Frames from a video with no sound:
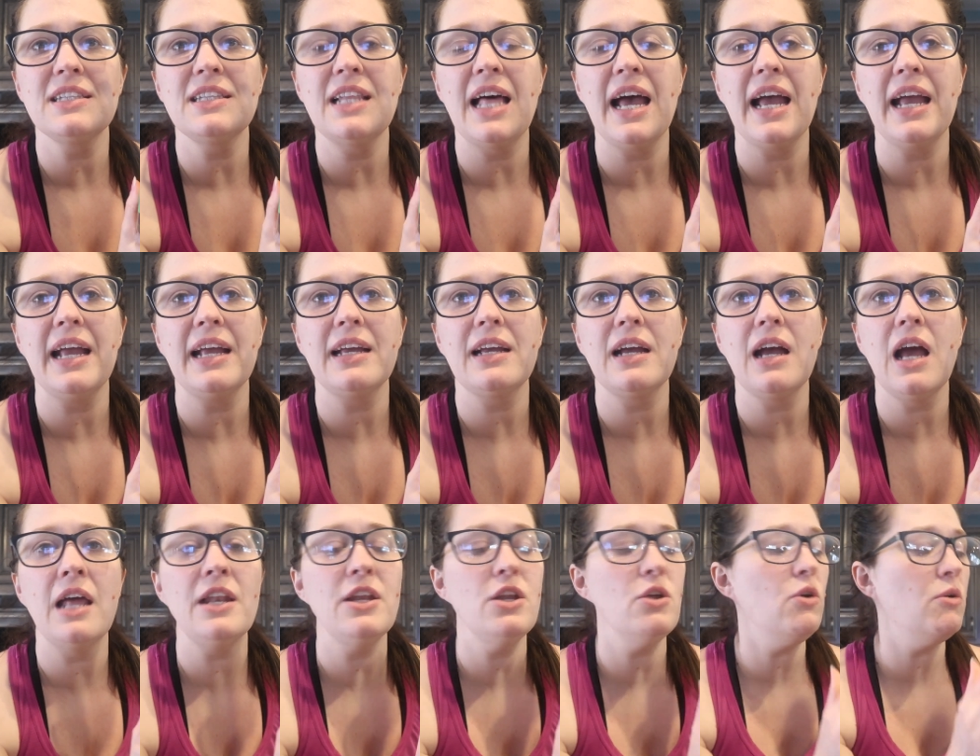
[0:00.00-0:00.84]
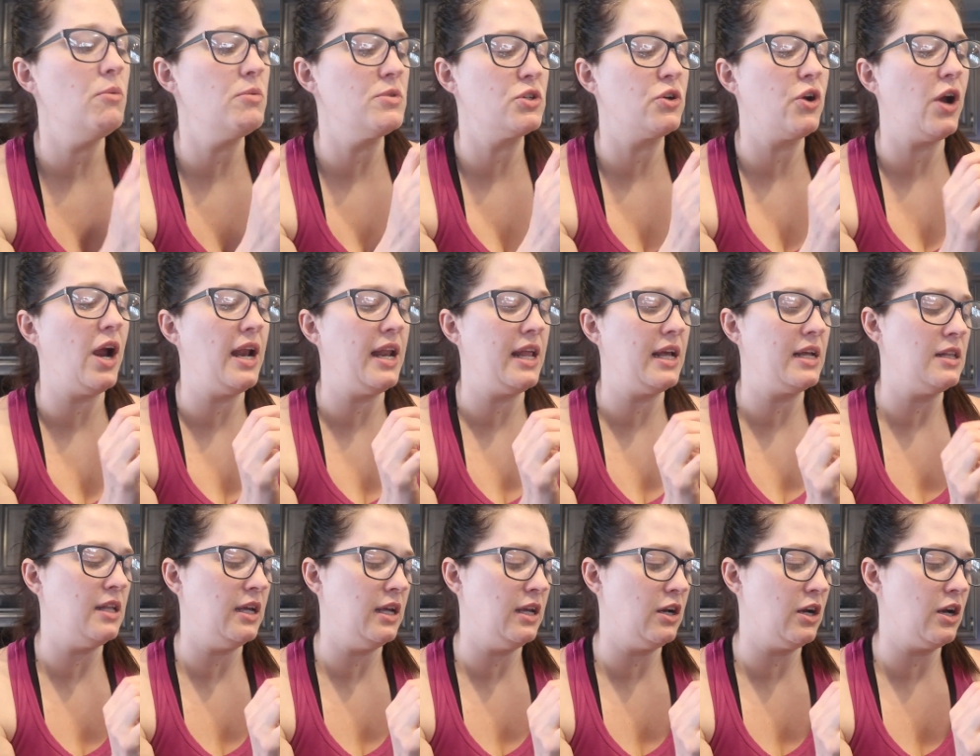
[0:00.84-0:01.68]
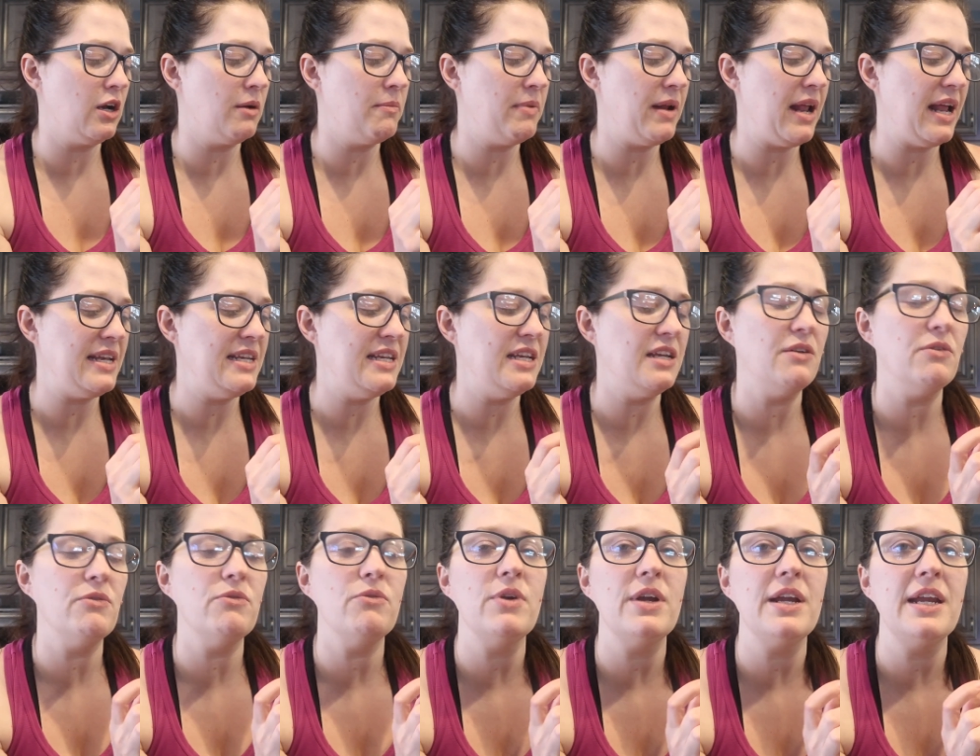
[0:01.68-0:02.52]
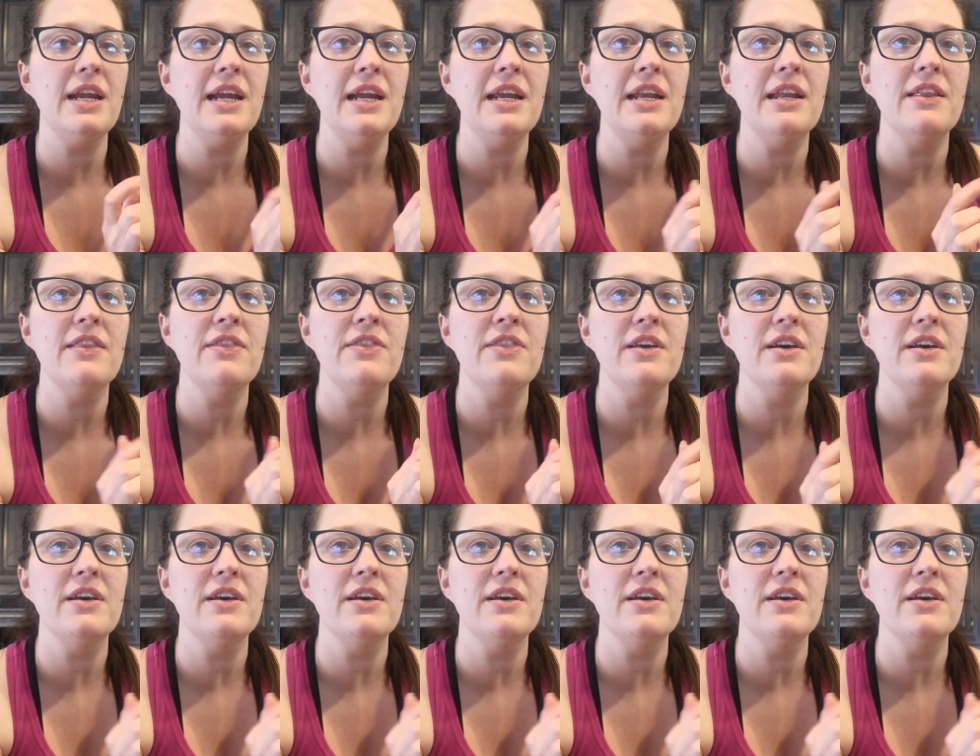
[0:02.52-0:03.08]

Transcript: Like, I knew it was granite cleaner, but I didn't read